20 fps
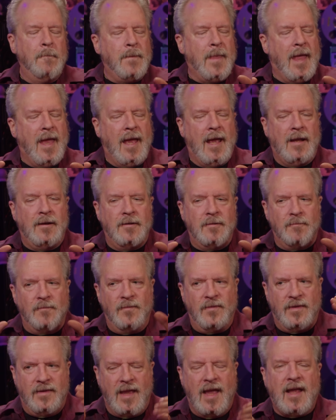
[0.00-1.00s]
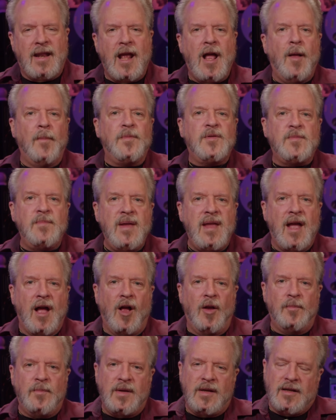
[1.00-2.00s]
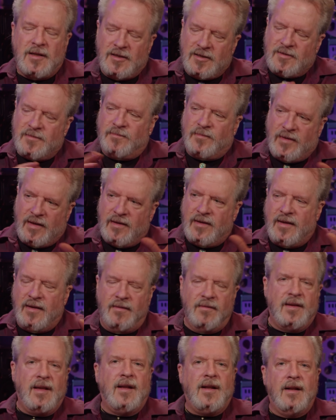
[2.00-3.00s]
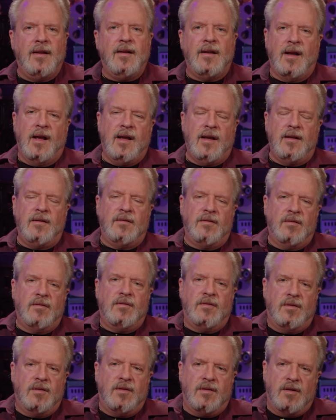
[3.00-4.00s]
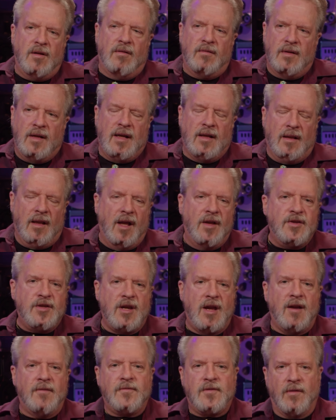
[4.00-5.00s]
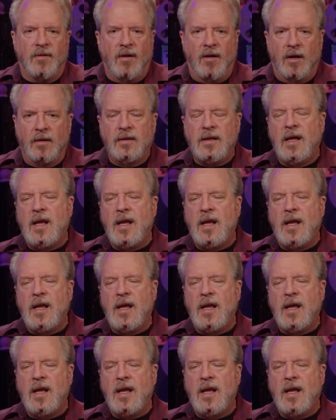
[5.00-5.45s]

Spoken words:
And that helps me out, because then I don't get lunch after all.